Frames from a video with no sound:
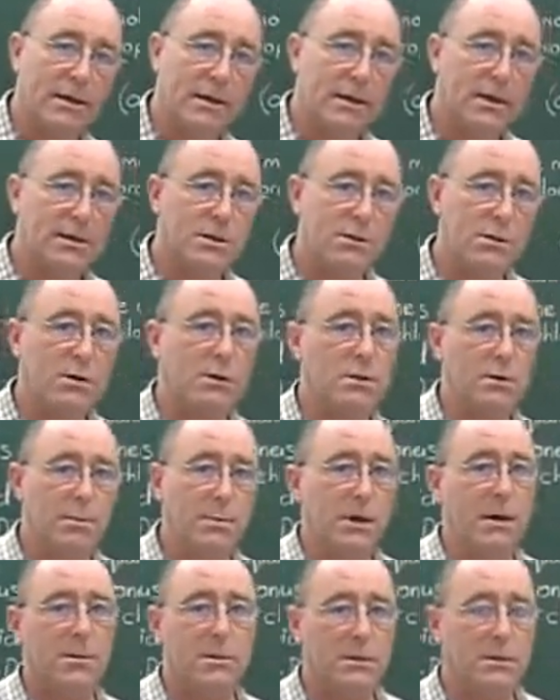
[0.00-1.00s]
It's got to be
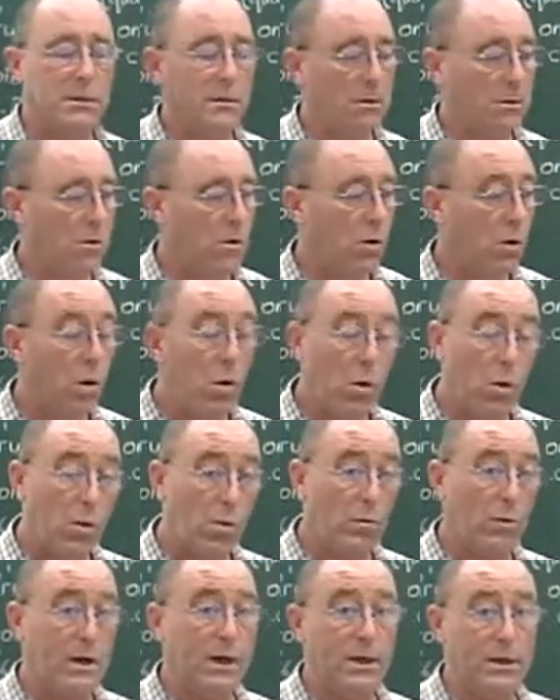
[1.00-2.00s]
able to
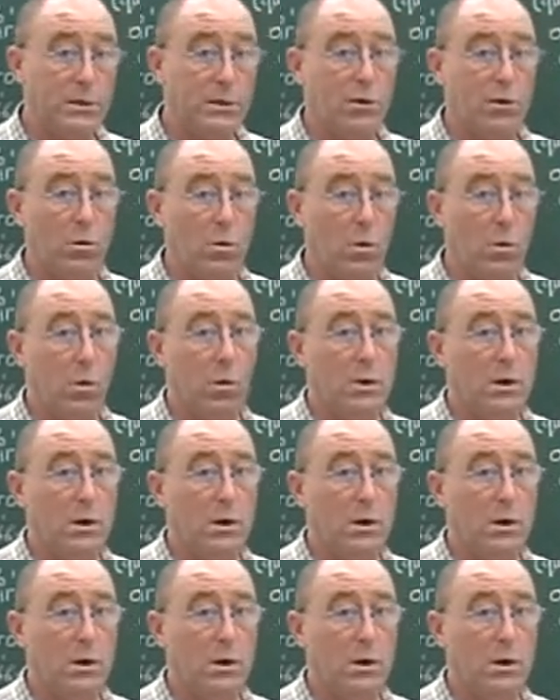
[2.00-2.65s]
already do all